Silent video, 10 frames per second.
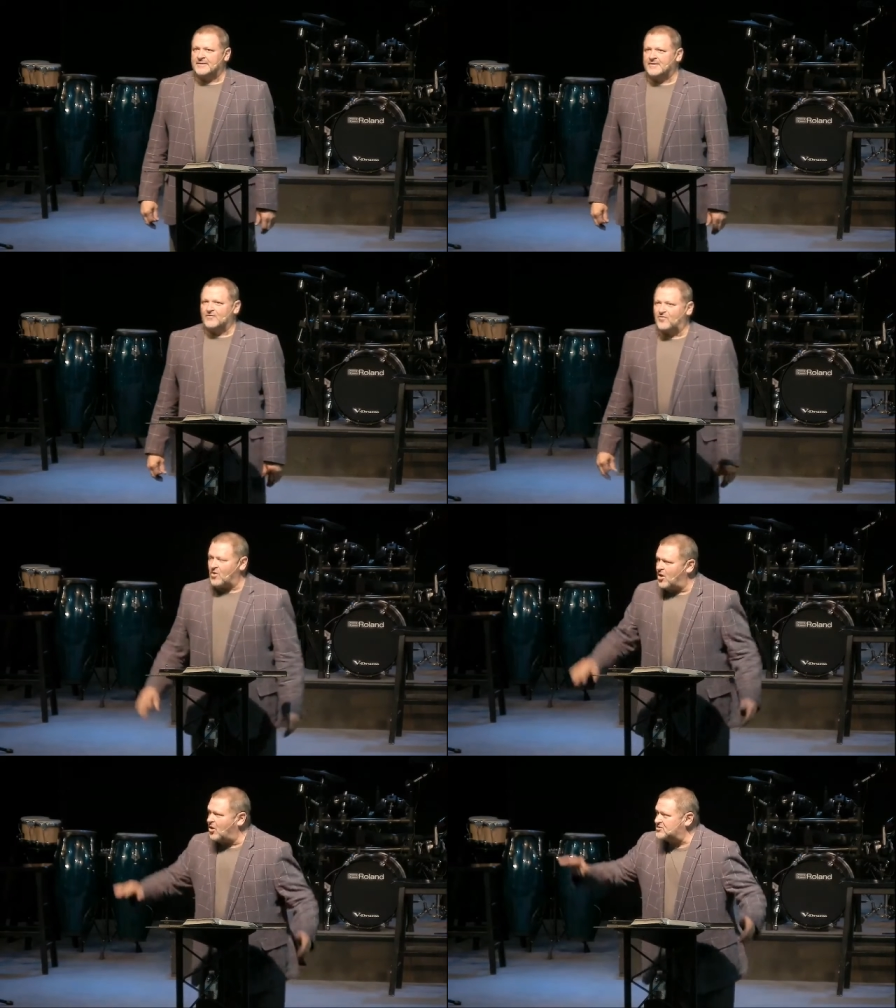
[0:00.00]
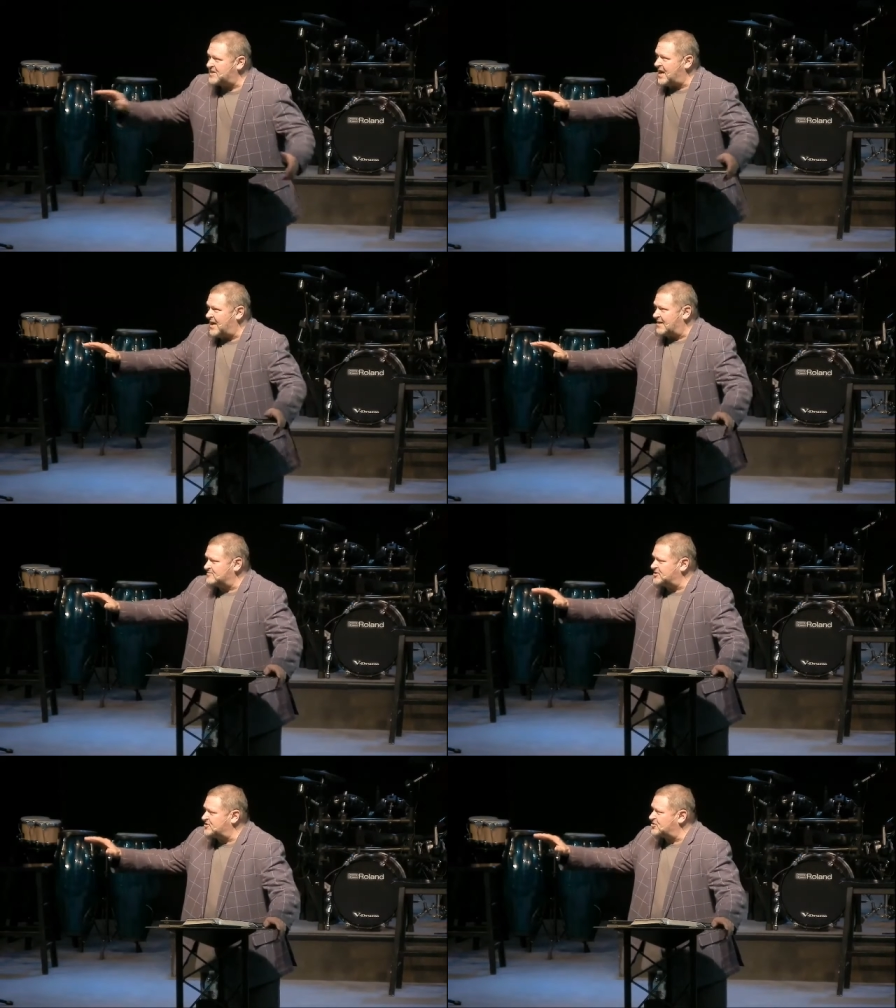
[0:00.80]
For all times,
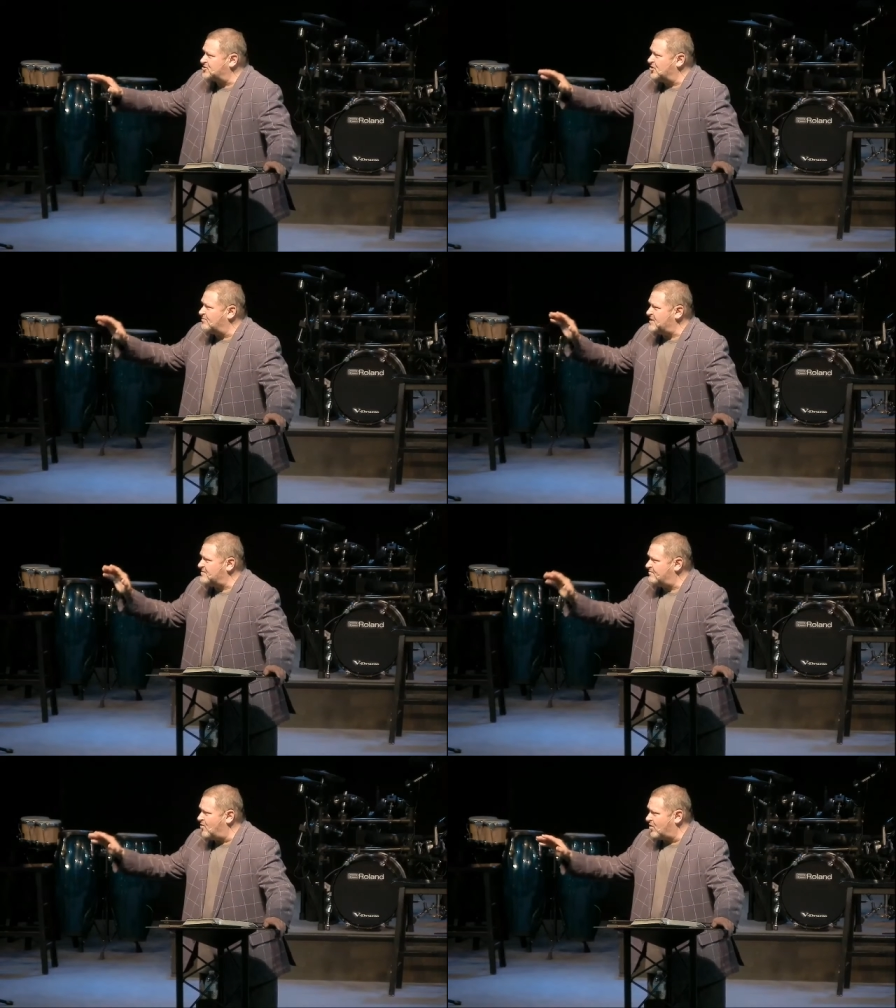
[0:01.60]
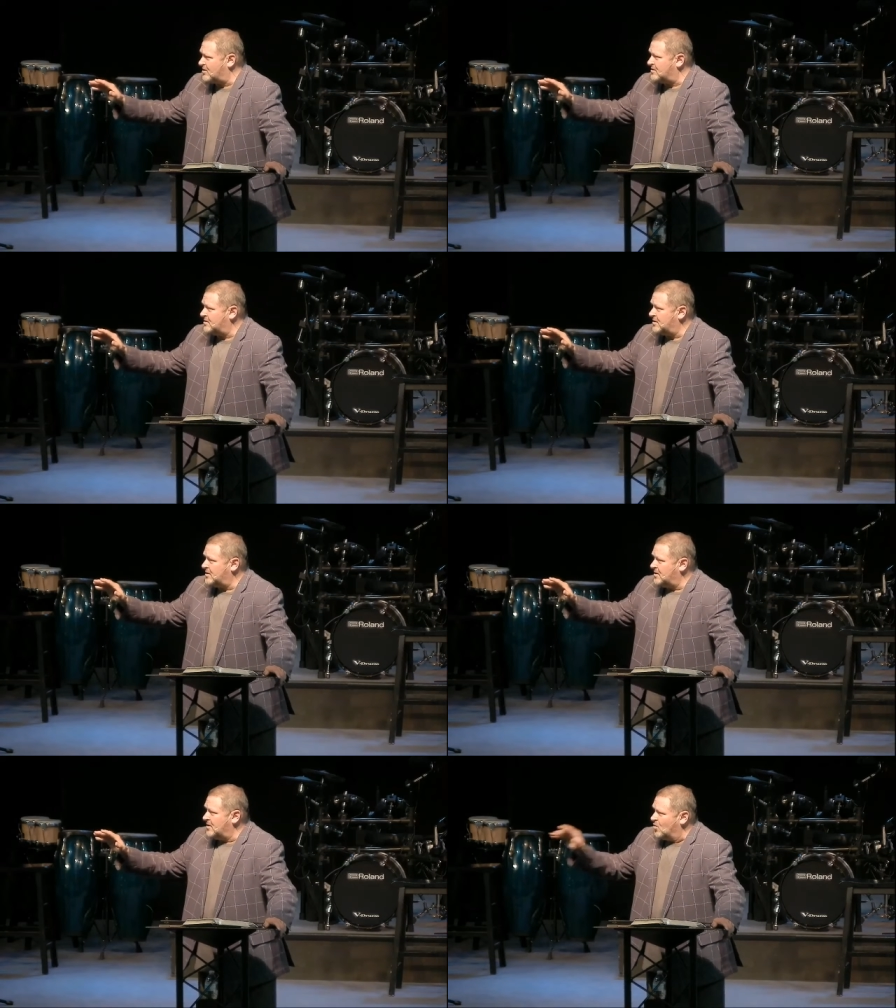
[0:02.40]
this is going to be important.
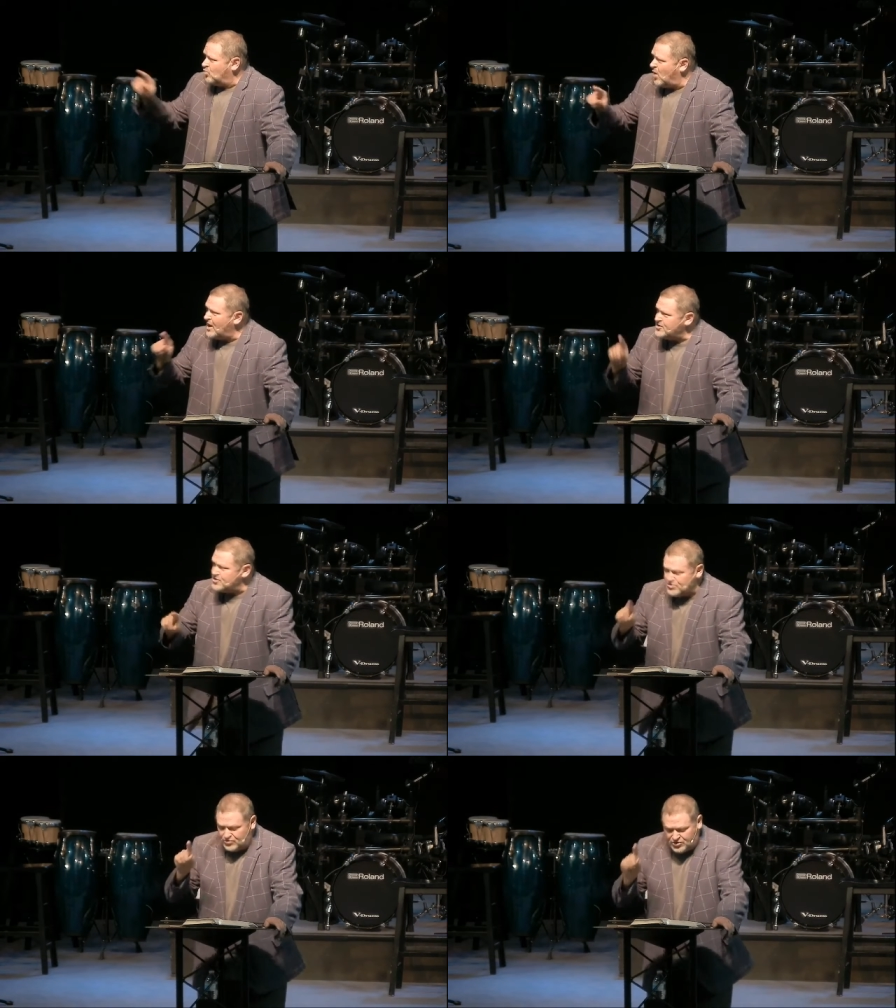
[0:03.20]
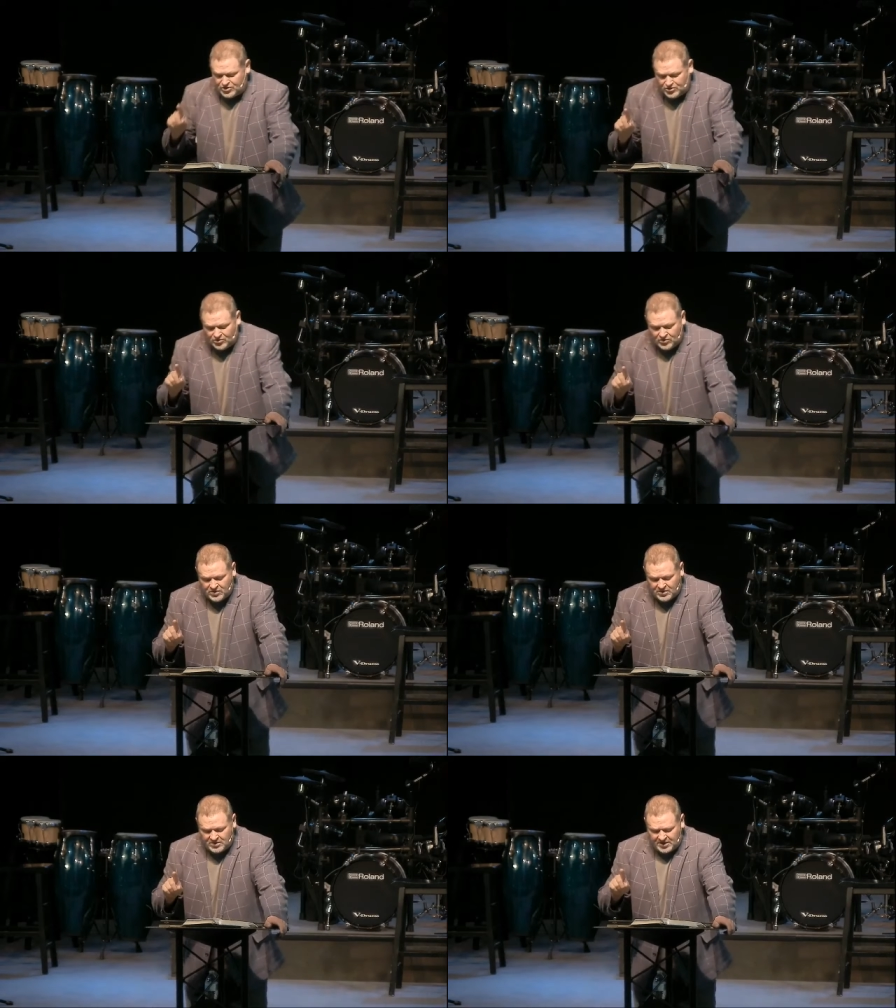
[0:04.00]
What you do
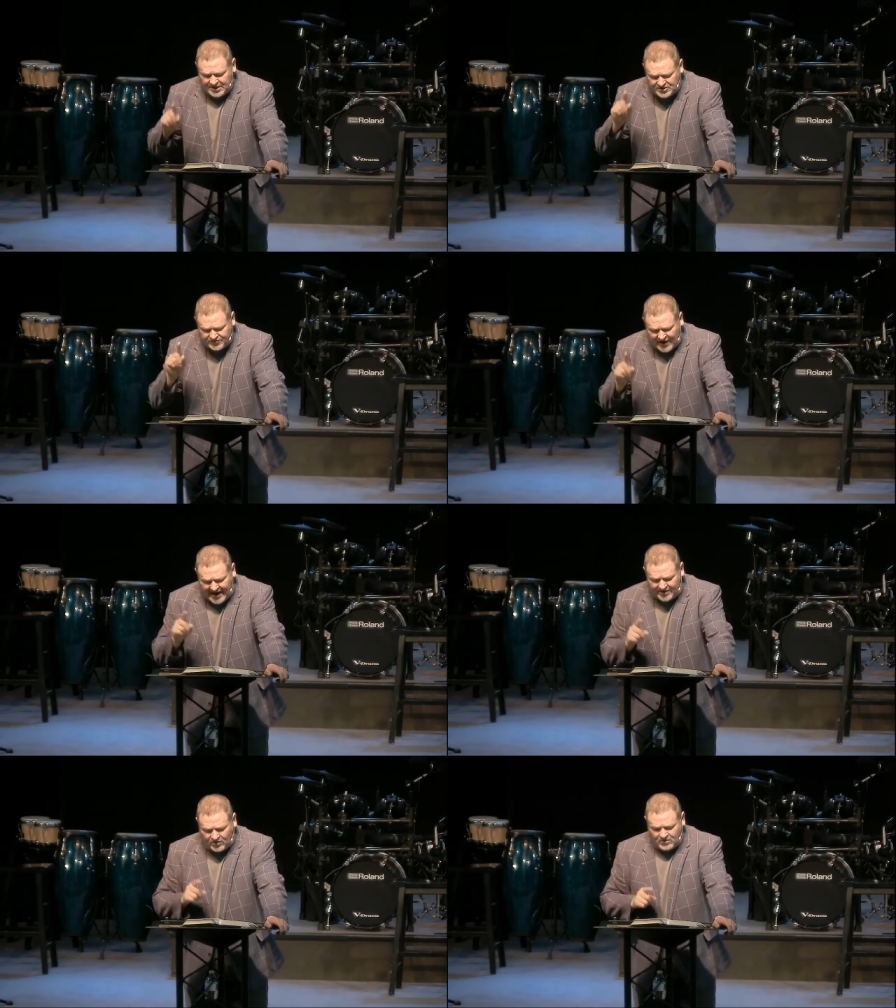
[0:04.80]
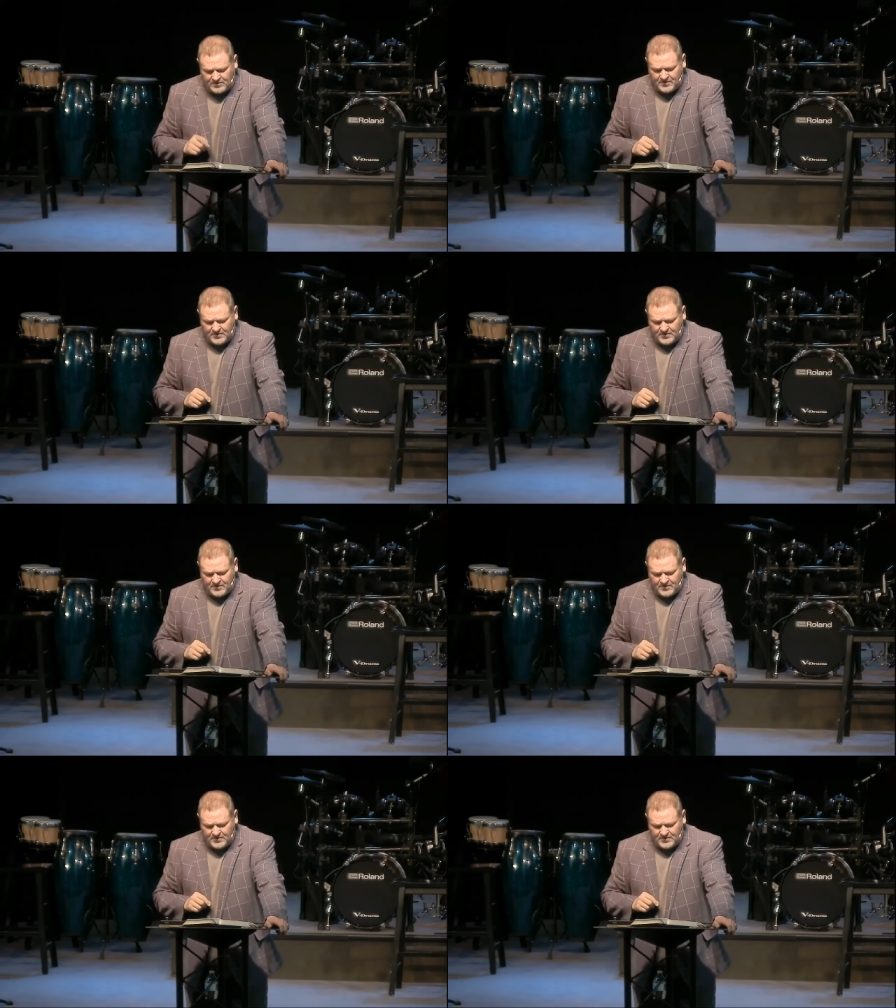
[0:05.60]
is vital.